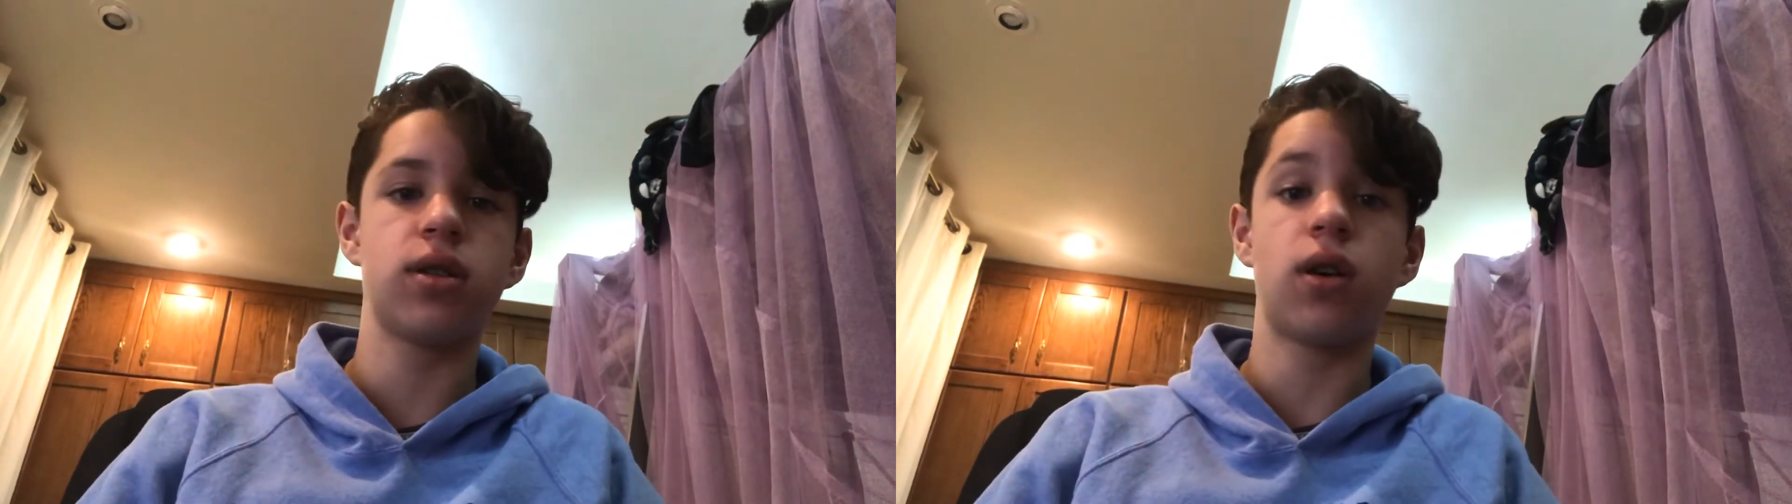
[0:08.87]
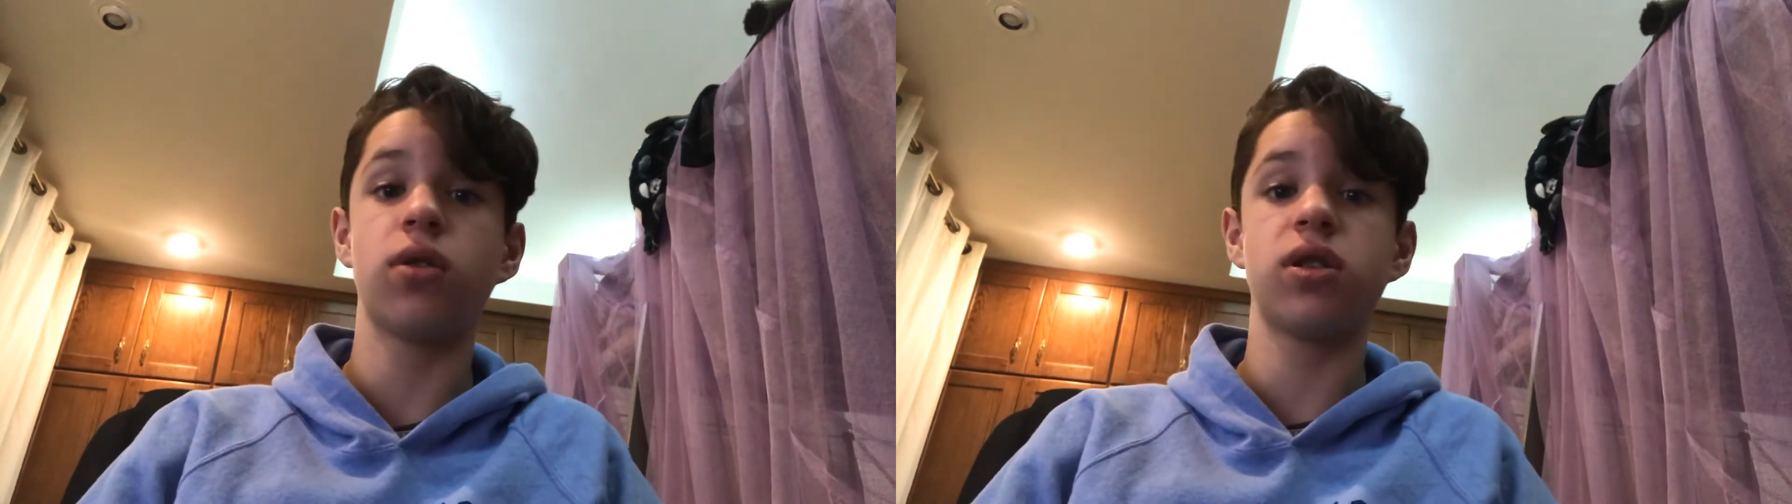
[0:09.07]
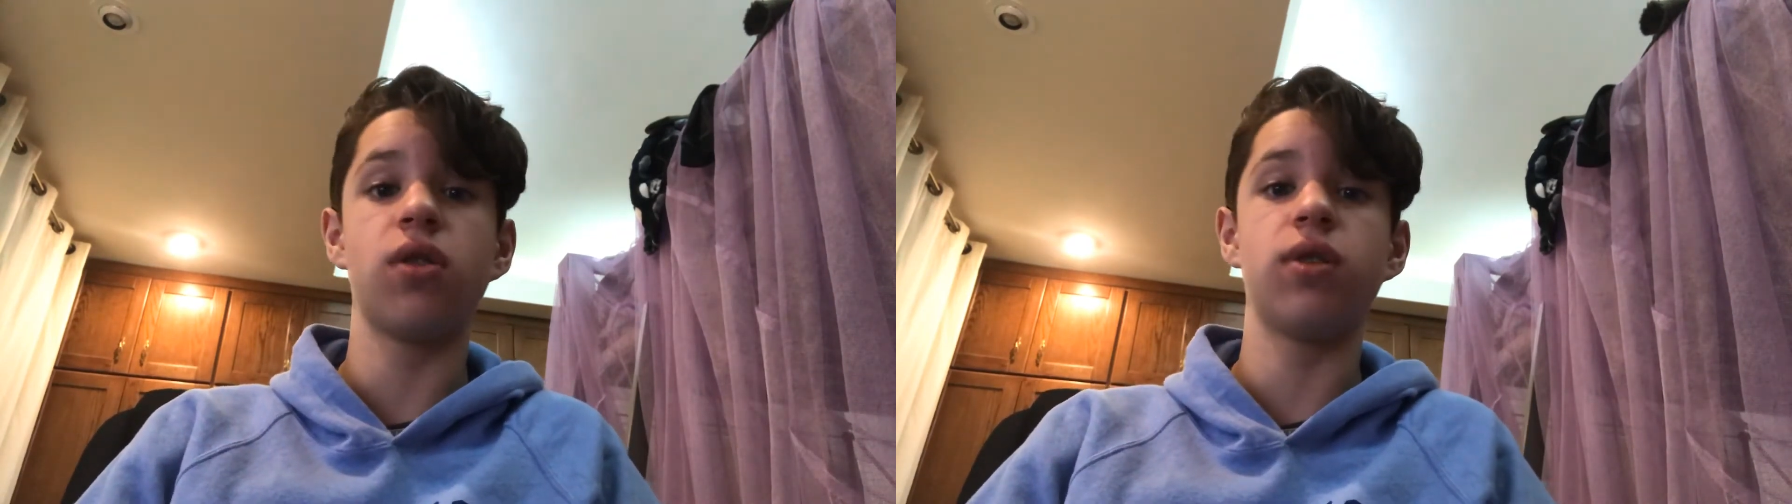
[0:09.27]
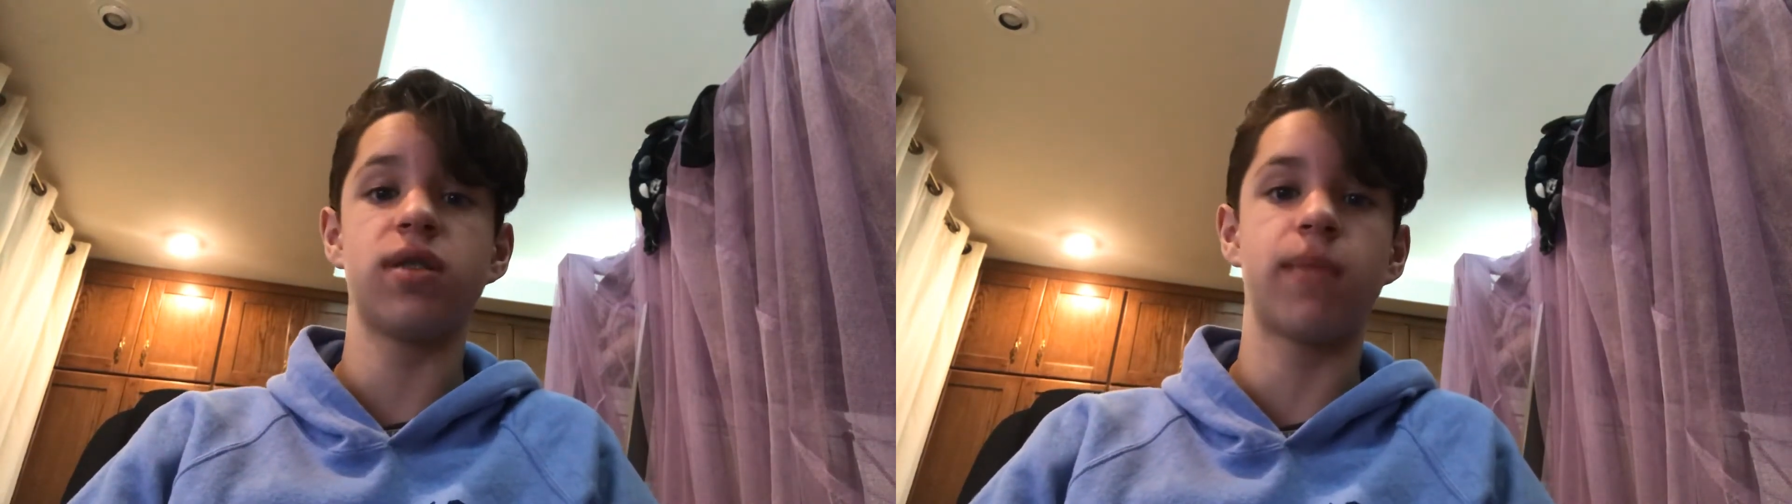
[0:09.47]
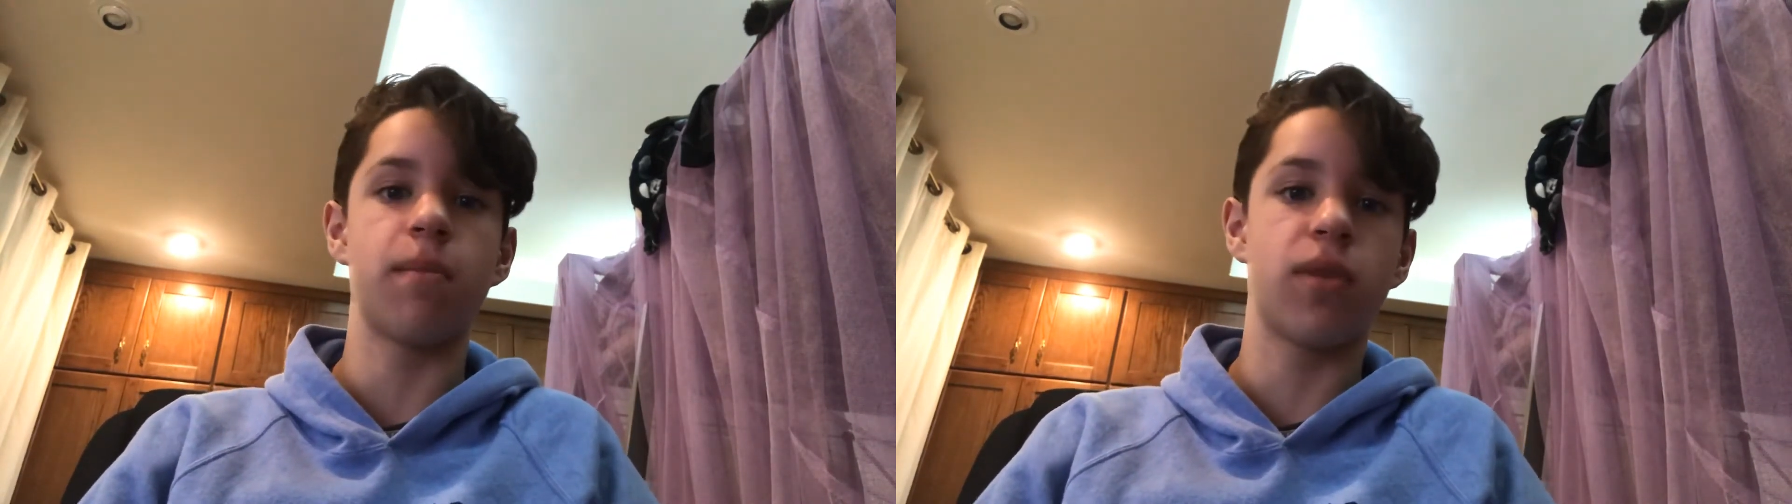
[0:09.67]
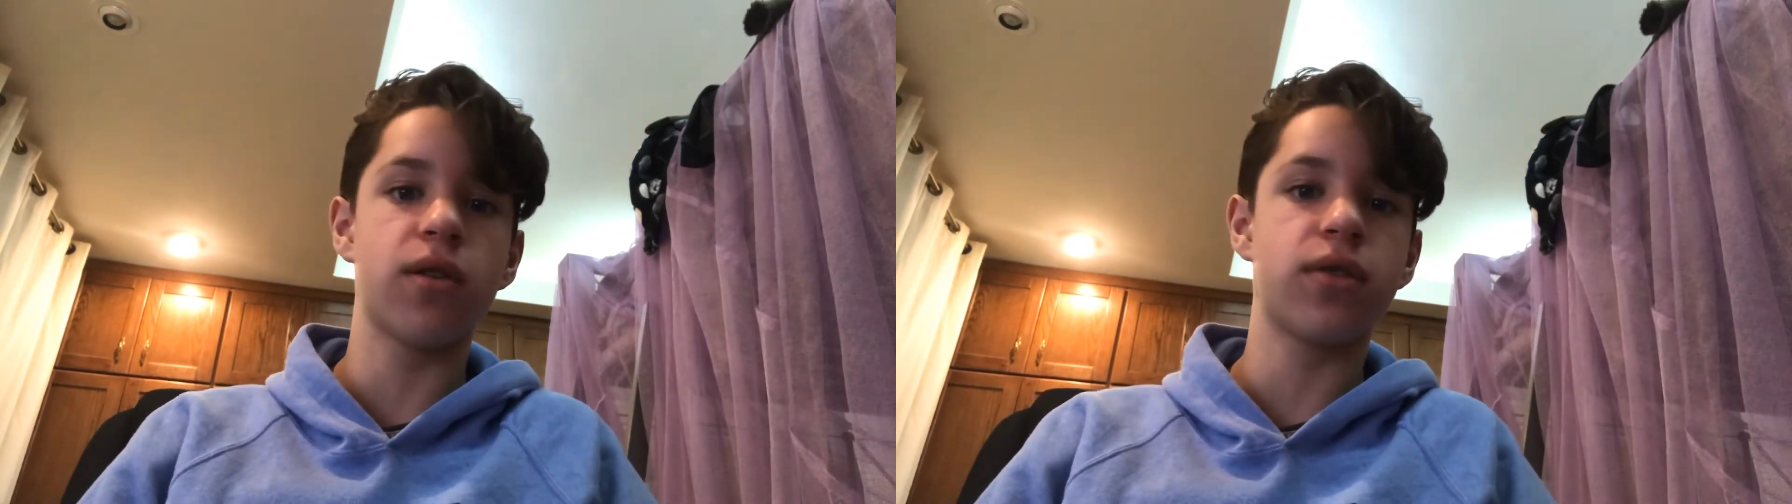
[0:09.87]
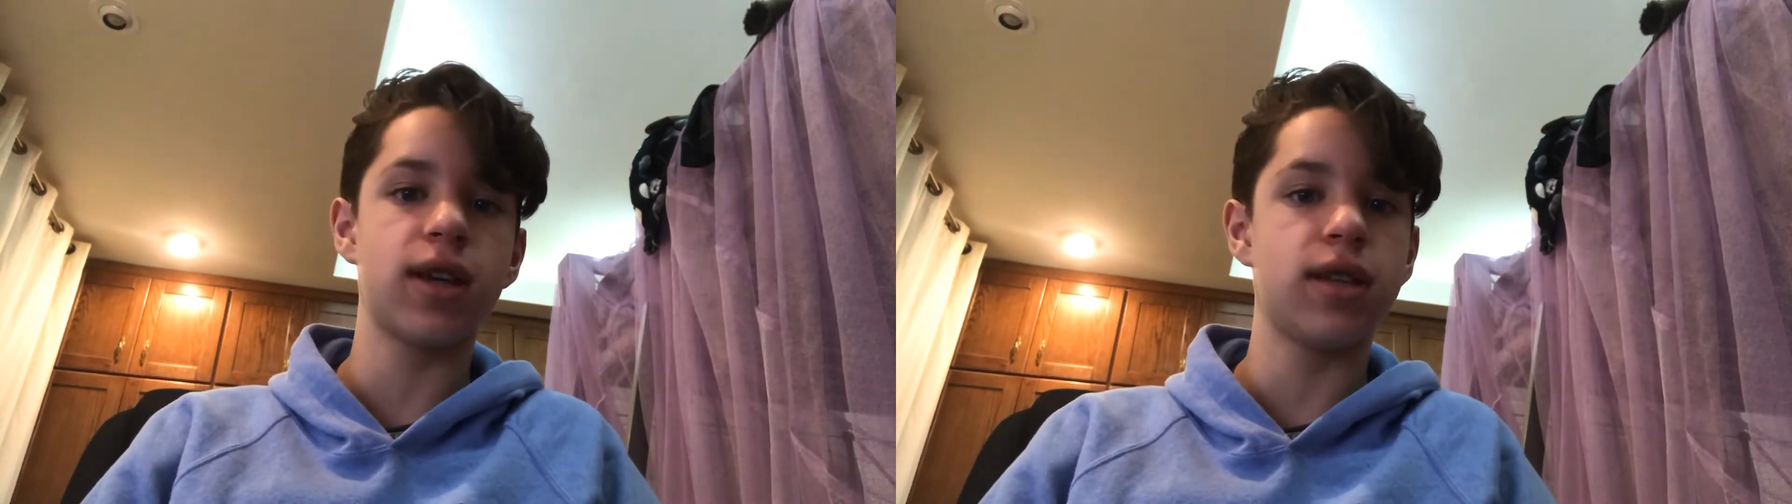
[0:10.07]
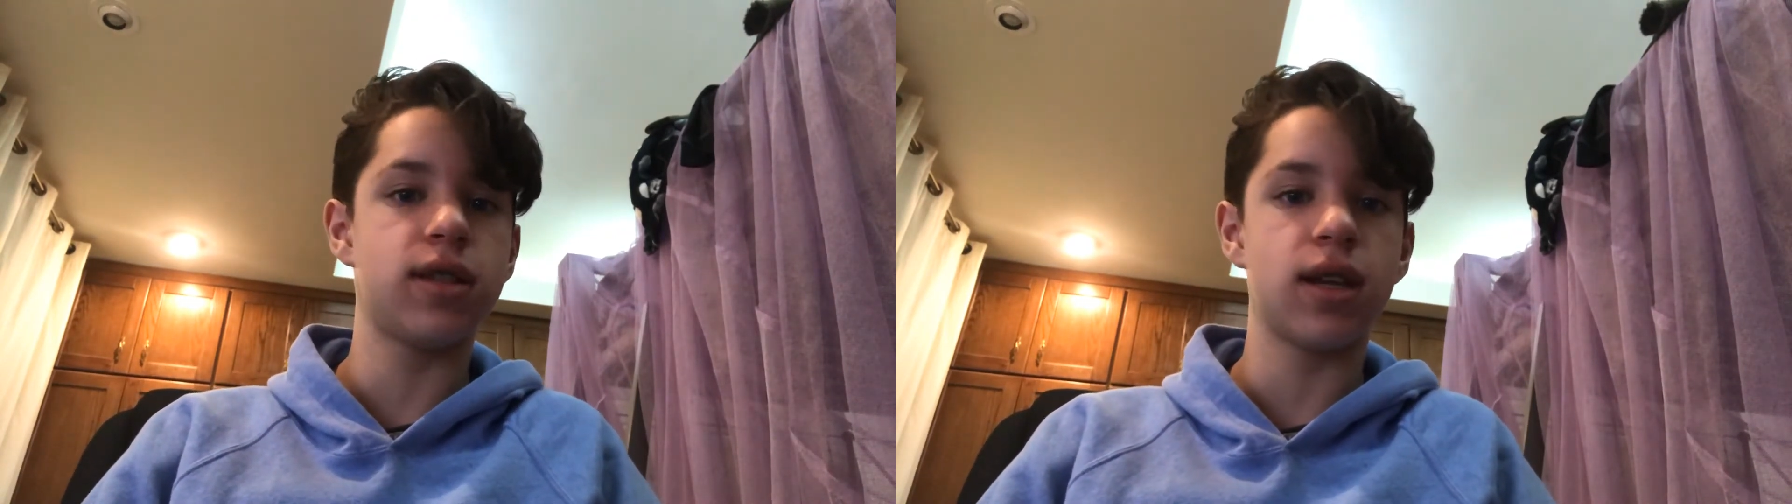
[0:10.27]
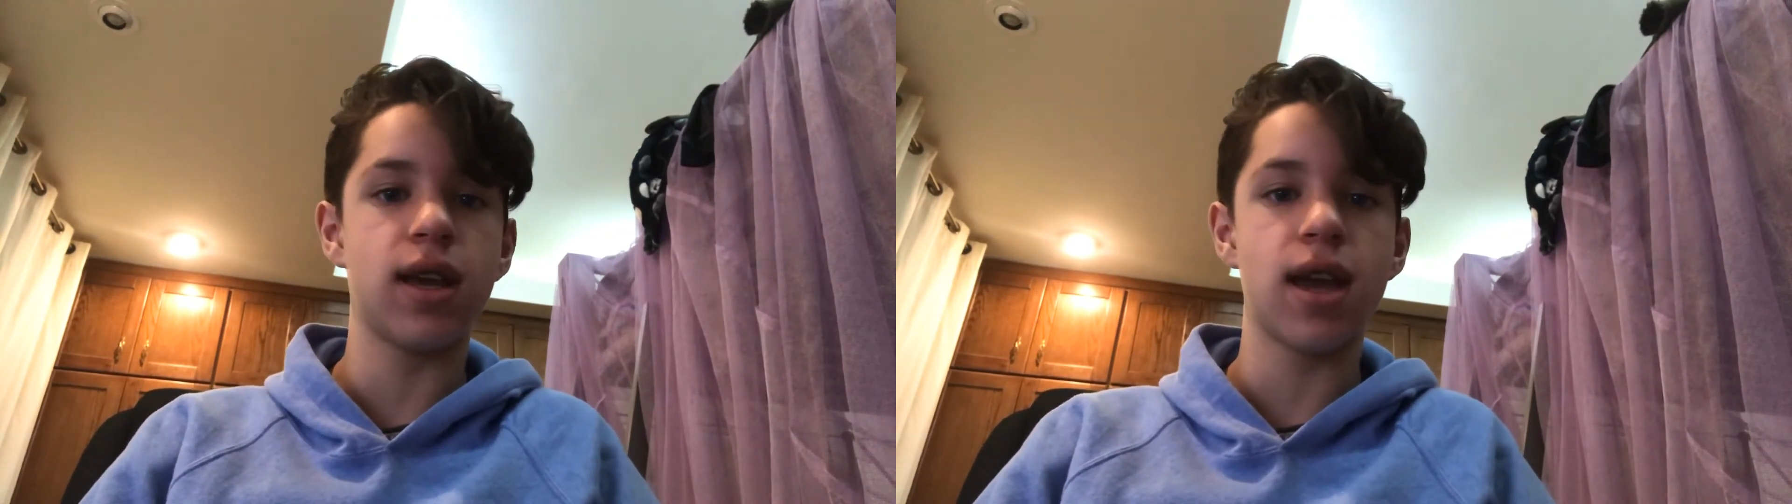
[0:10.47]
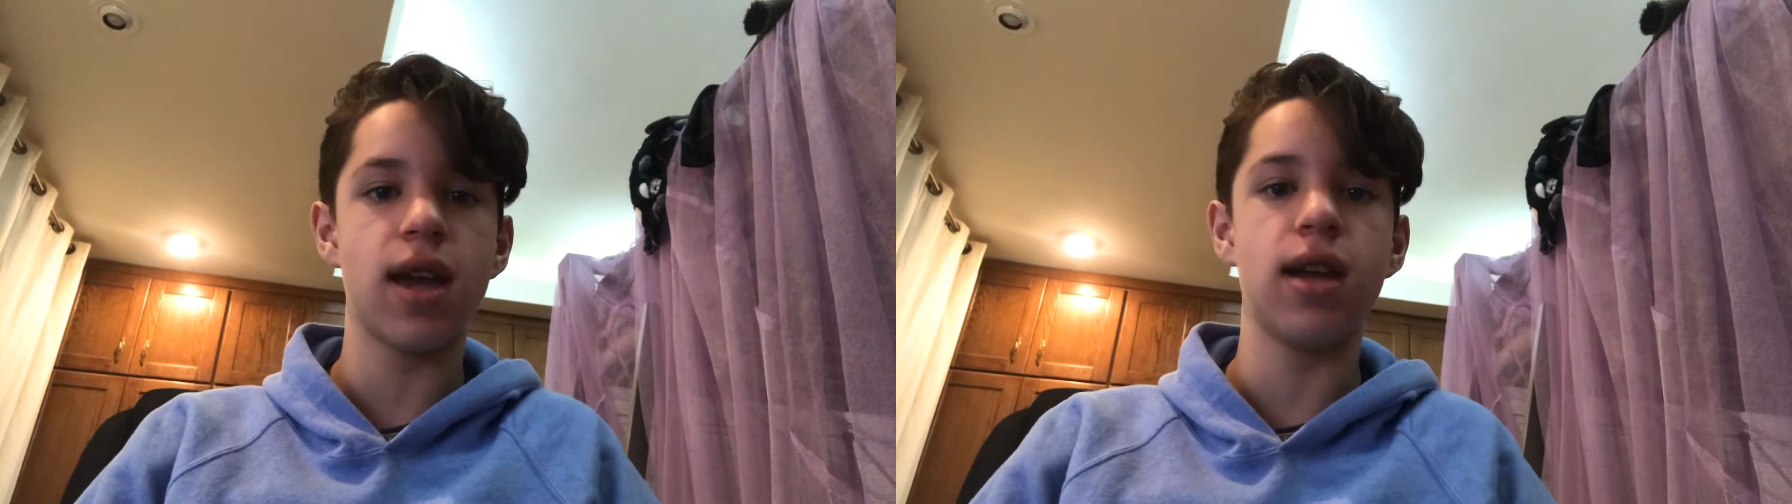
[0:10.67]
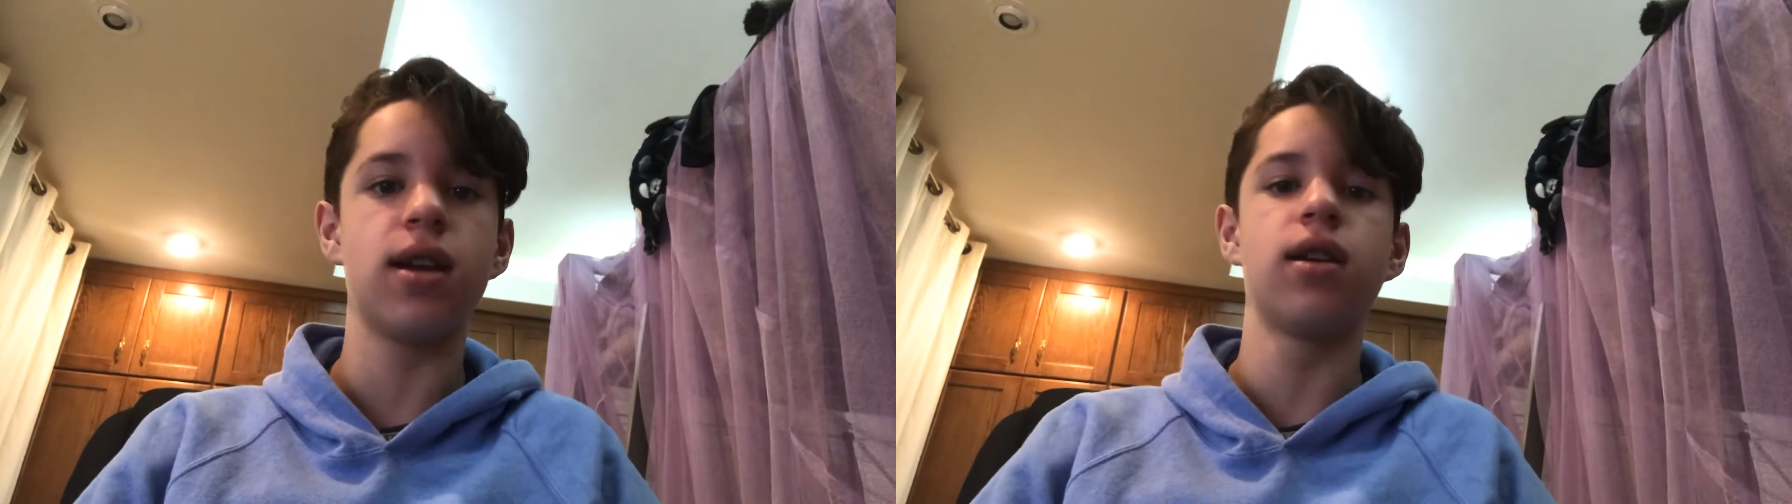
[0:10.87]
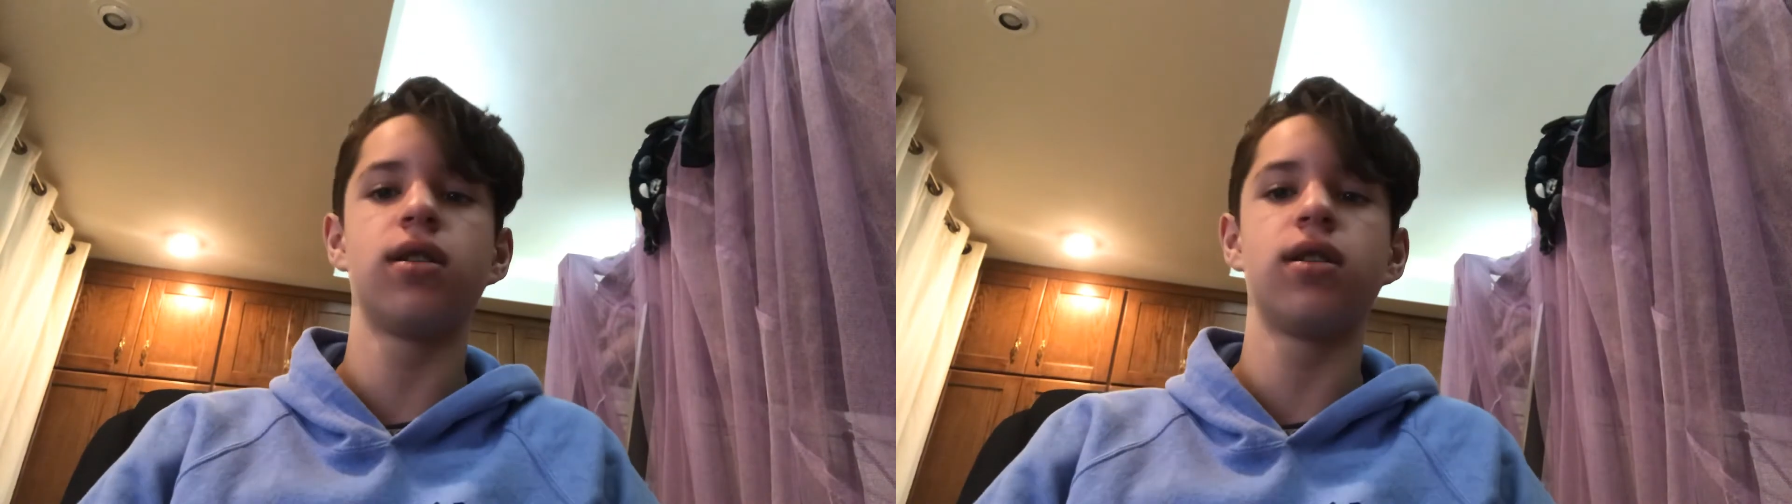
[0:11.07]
Also, it's my birthday today,